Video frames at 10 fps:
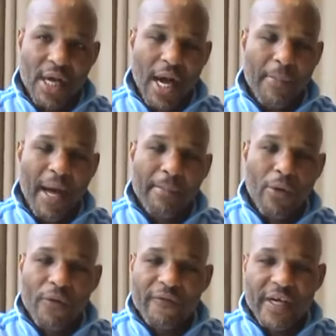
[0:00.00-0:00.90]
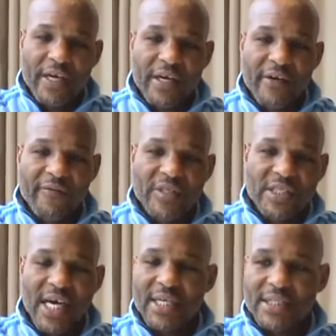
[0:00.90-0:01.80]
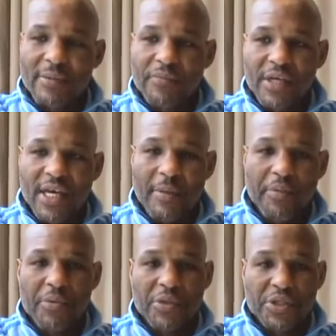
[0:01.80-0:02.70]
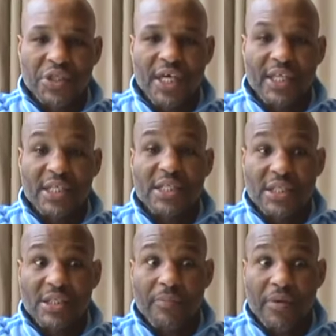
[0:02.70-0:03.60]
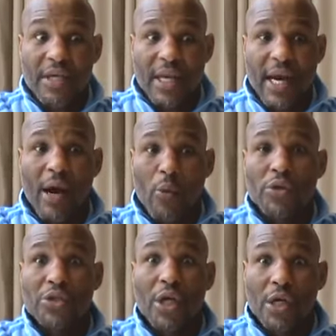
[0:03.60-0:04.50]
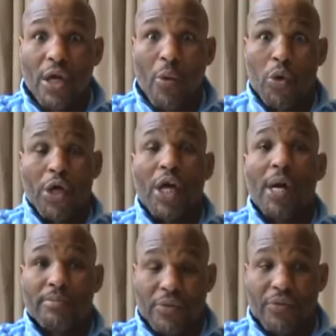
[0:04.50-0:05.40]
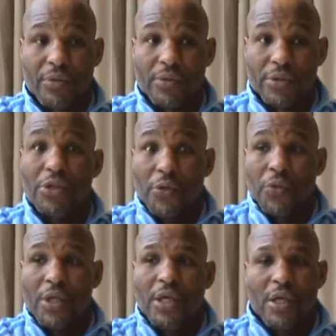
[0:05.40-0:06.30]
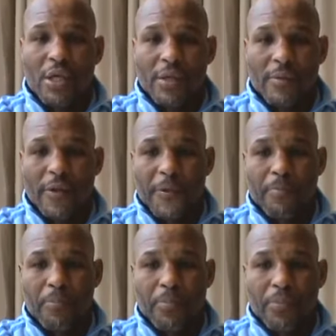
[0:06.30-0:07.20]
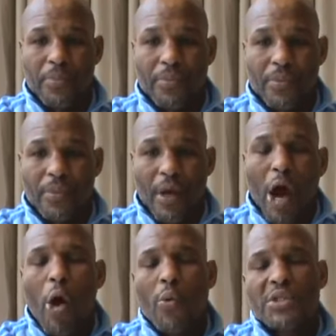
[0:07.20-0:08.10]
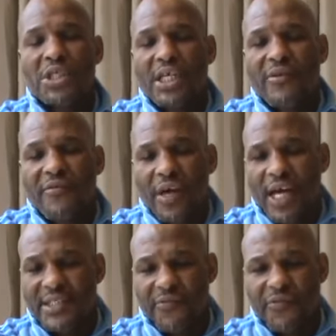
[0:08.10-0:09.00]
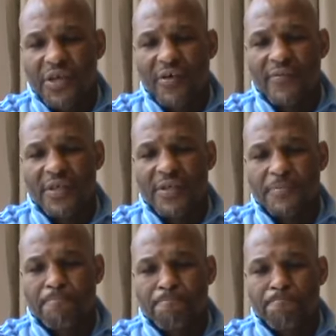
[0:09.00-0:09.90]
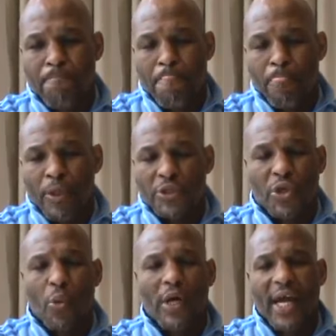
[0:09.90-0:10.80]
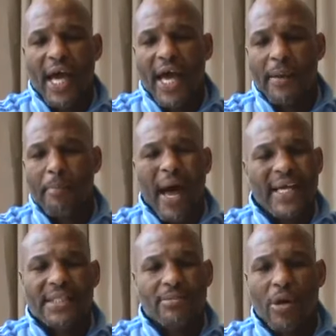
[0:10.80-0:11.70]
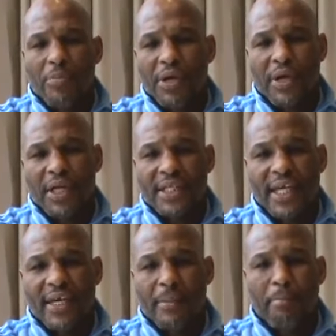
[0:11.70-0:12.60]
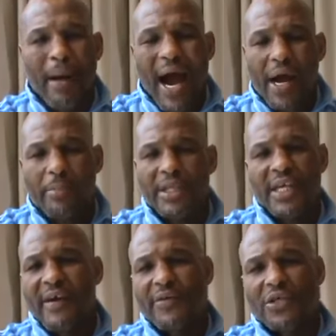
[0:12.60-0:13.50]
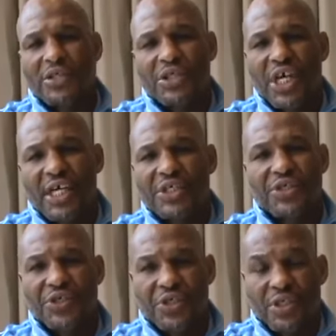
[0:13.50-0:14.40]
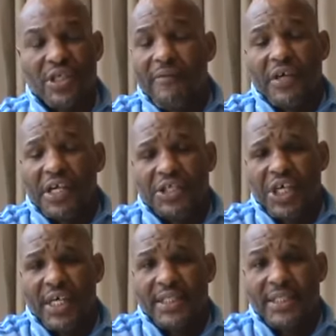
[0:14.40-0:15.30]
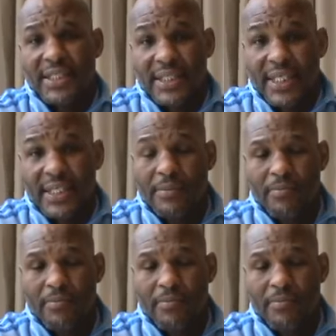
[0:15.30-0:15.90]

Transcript: I'm not motivated if it's not something that people can say this is something that I want to I want to come to. Um, I always take the philosophy of uh, someone that had a basketball player that they admire, but they never get a chance to never get a chance to see,